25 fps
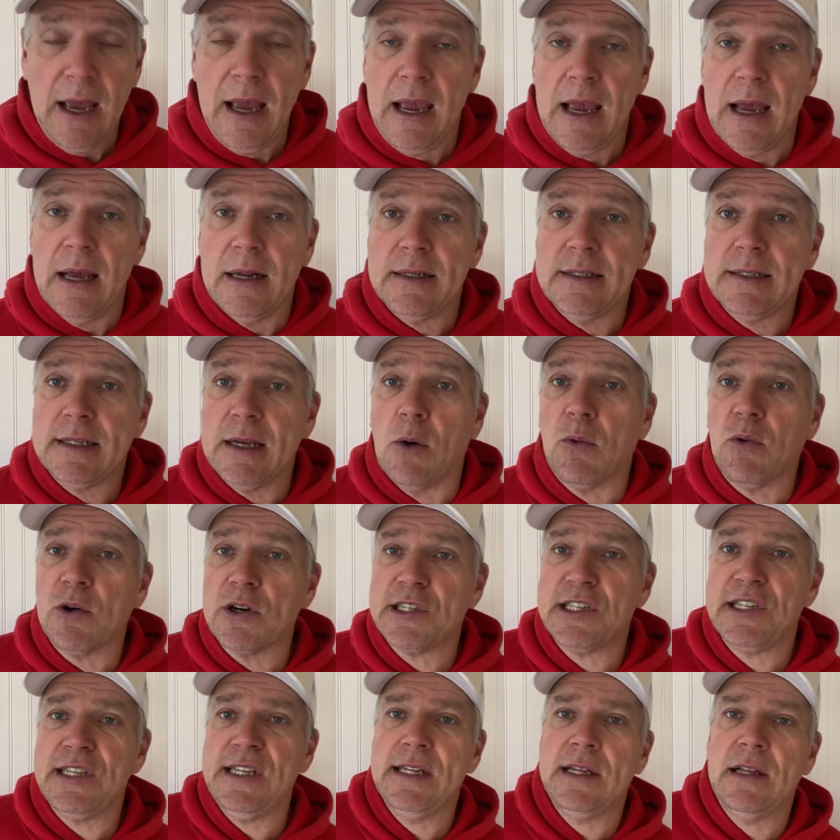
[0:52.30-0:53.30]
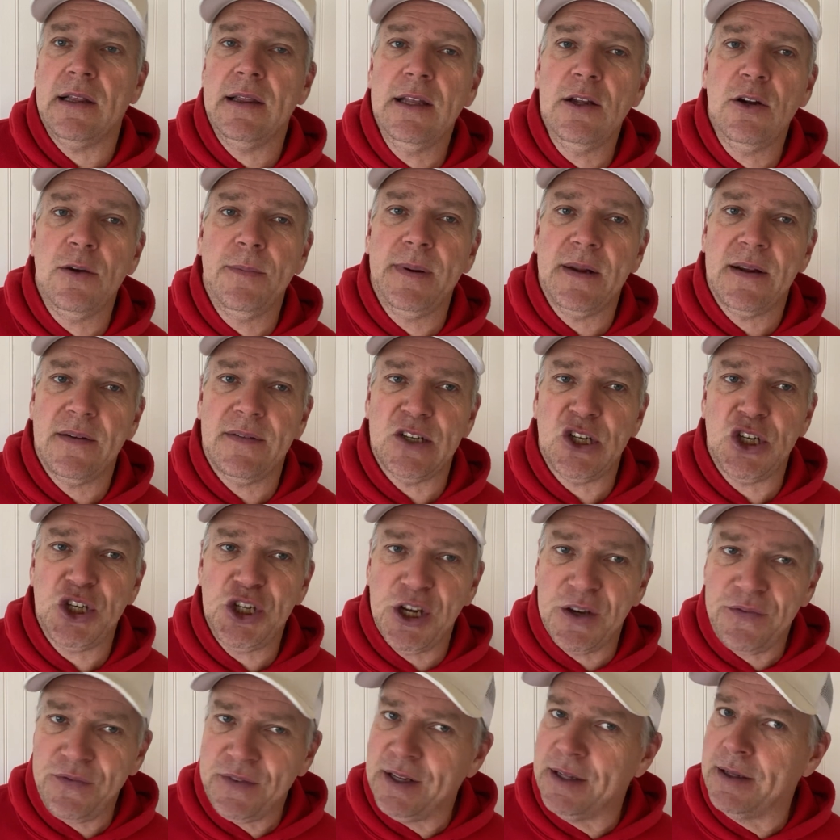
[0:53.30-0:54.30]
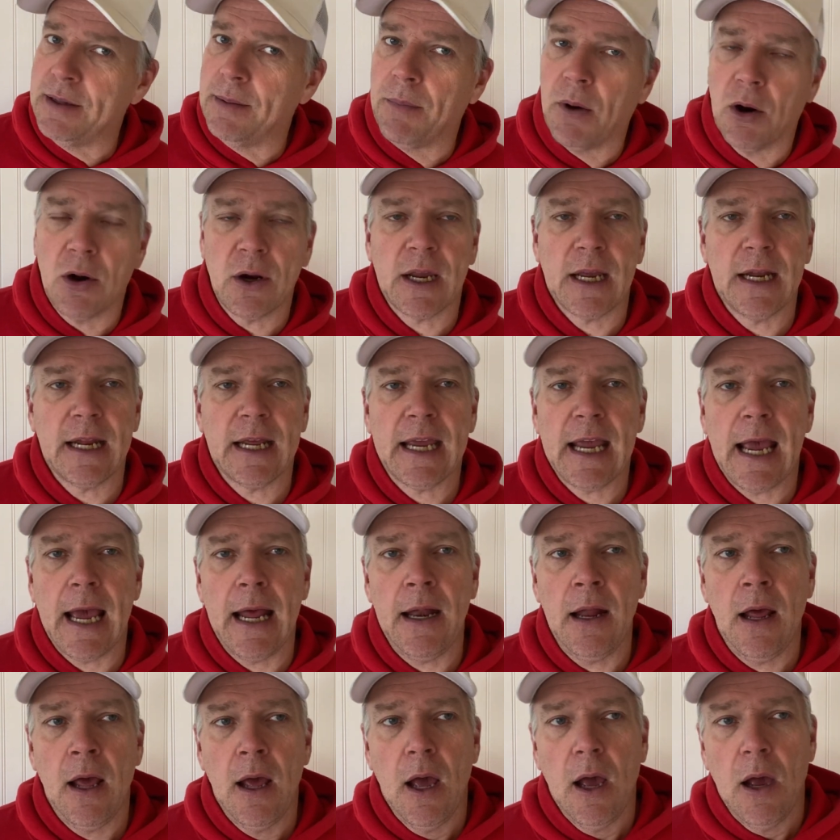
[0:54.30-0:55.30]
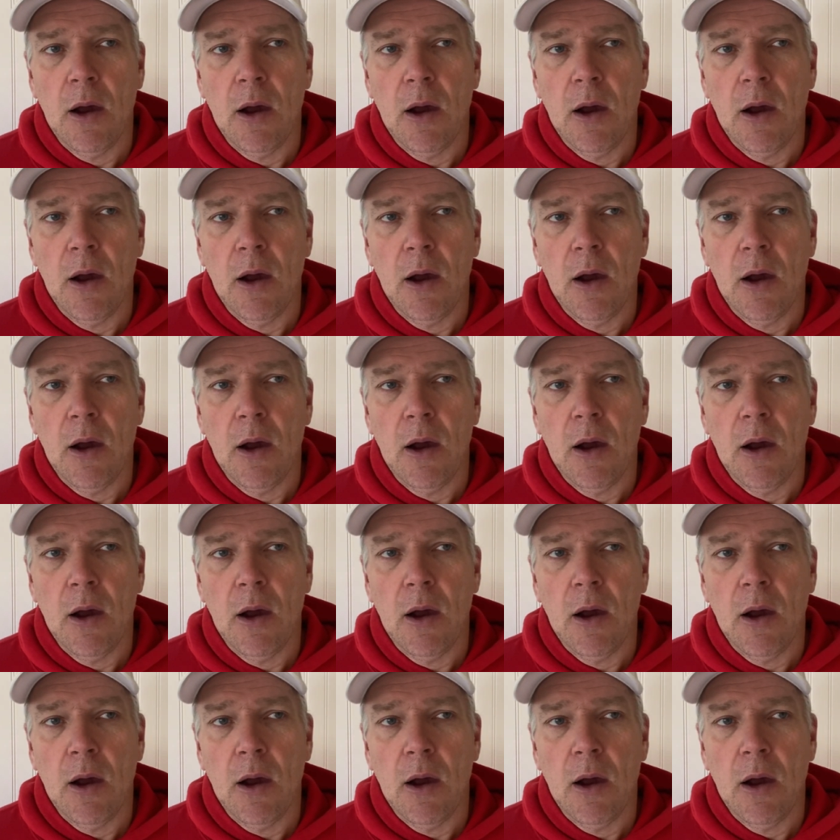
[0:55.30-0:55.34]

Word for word: And uh, we're seeing a little bit of a shift in the market again.